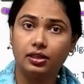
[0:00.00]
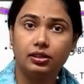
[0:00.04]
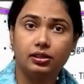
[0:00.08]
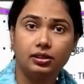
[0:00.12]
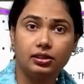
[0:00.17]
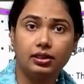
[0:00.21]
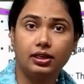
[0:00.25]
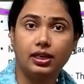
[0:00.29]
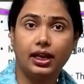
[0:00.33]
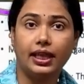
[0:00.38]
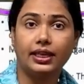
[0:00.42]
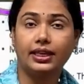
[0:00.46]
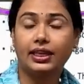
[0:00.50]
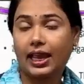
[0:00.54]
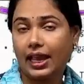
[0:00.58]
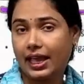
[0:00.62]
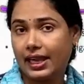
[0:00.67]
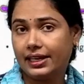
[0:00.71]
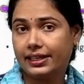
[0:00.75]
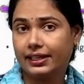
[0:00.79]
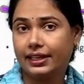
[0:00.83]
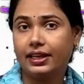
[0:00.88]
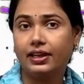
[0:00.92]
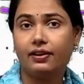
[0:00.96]
like
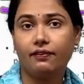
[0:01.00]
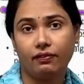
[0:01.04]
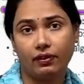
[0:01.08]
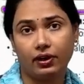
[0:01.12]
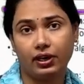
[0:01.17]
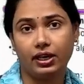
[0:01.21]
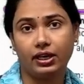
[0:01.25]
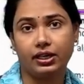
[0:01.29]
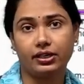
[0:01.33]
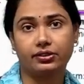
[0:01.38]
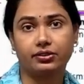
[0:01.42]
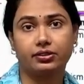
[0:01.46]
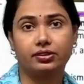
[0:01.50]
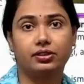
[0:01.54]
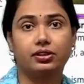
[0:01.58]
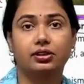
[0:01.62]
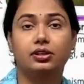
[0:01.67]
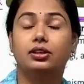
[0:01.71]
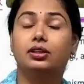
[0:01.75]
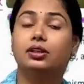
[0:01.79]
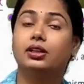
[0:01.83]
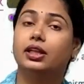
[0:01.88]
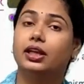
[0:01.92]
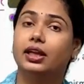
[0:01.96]
algae, fungus,
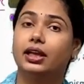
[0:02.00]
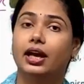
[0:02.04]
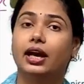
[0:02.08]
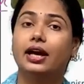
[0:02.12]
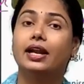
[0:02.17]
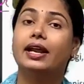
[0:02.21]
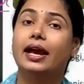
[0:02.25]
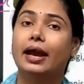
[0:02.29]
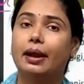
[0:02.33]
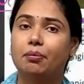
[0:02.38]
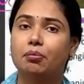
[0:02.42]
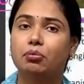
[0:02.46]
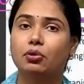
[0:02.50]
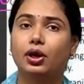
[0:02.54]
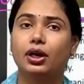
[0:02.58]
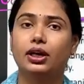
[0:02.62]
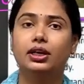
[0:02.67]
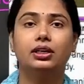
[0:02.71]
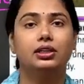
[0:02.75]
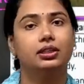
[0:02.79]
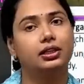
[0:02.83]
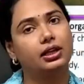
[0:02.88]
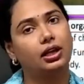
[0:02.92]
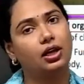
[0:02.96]
they are haploid,
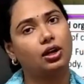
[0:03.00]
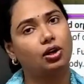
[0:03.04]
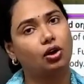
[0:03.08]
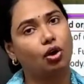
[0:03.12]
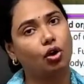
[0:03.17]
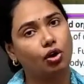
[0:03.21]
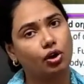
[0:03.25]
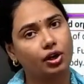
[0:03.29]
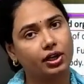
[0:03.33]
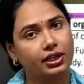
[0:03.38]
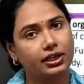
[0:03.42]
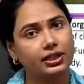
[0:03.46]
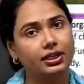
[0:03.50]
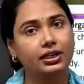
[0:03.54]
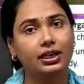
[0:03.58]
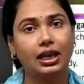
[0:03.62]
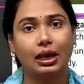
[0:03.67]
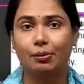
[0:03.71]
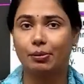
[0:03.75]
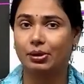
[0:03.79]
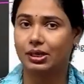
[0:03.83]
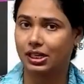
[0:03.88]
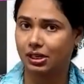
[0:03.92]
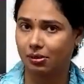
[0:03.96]
they are already
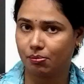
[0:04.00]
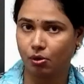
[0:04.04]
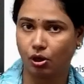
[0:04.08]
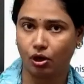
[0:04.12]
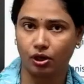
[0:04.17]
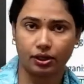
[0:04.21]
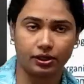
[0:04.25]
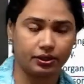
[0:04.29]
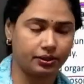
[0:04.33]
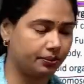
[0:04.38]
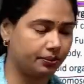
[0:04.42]
gametic body.